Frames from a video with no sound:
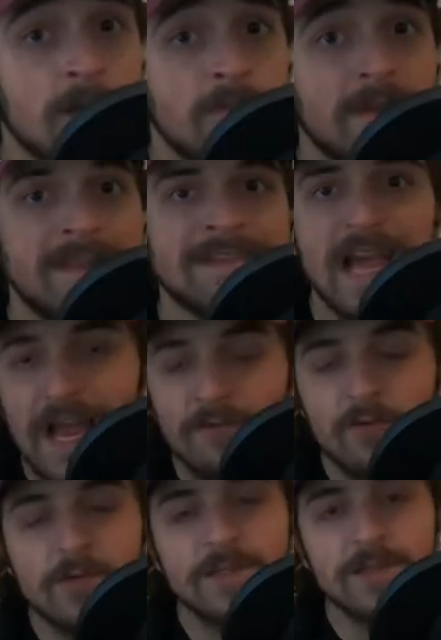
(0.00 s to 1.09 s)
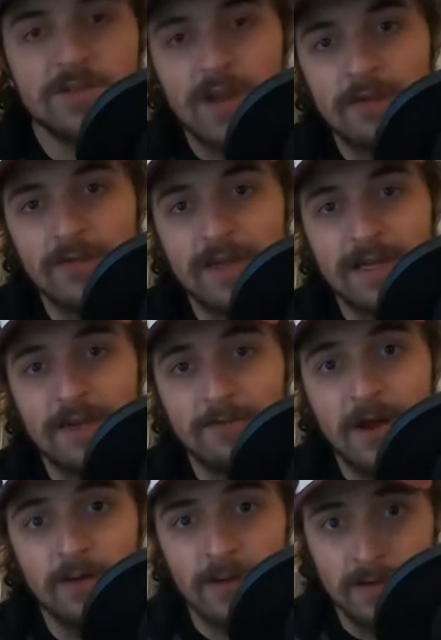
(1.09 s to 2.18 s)
because everyone's gonna start having a negative
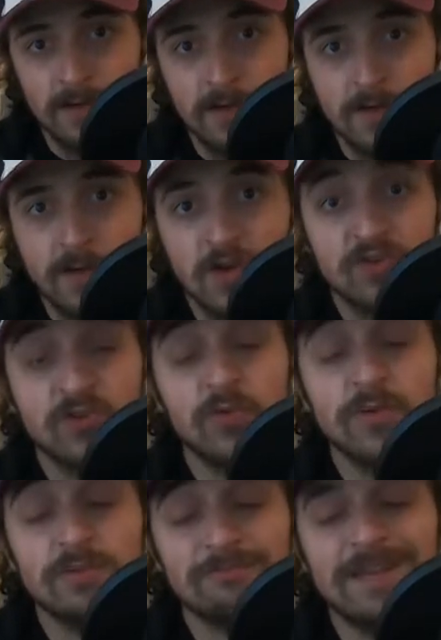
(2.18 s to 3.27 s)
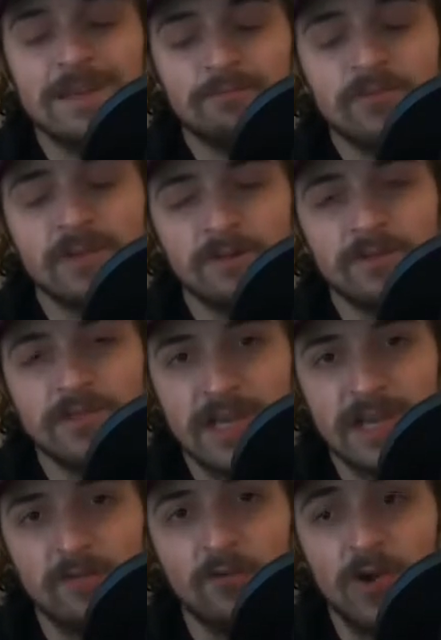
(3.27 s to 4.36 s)
outlook. So keep yourself in
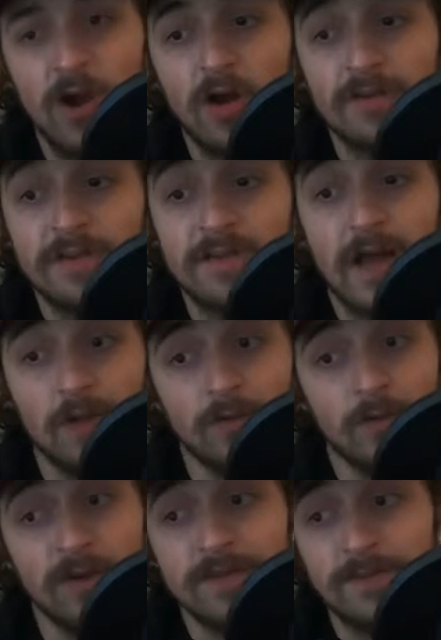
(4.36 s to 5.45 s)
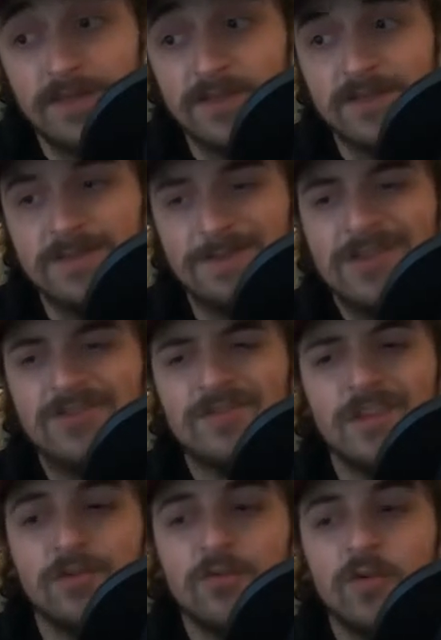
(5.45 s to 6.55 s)
check when you're on these outdoor expeditions. Make sure
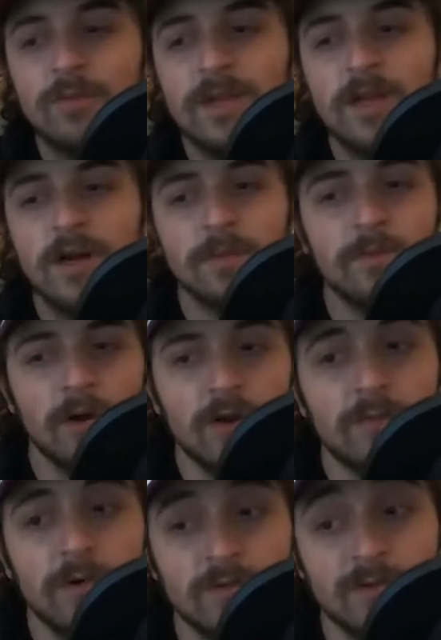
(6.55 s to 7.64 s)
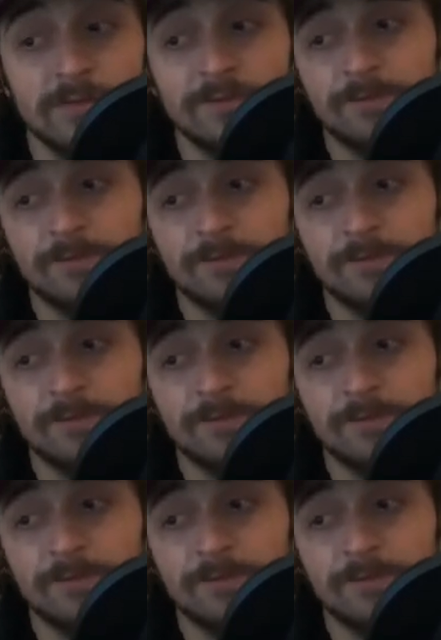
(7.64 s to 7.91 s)
that you don't become an opposer.